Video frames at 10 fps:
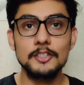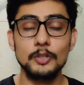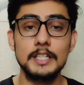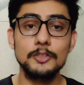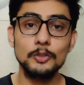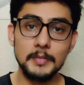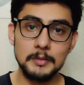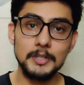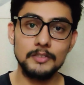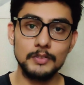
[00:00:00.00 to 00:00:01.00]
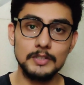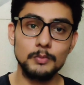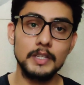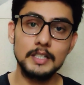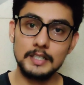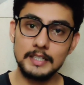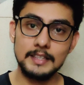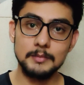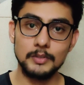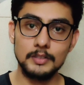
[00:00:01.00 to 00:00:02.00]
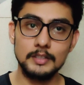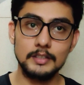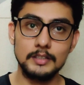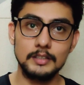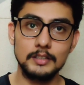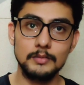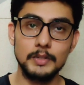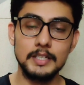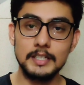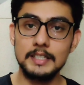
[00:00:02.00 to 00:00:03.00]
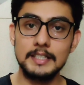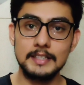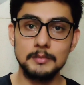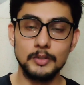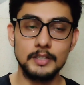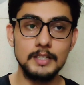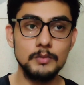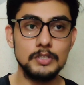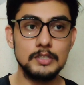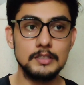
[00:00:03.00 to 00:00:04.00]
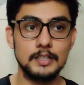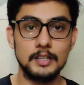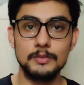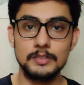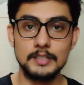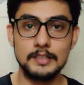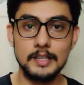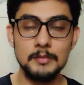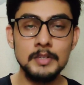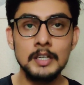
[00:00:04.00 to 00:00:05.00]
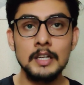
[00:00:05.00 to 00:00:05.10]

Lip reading: So I took my breakfast very early in the morning, which is around 6 a.m.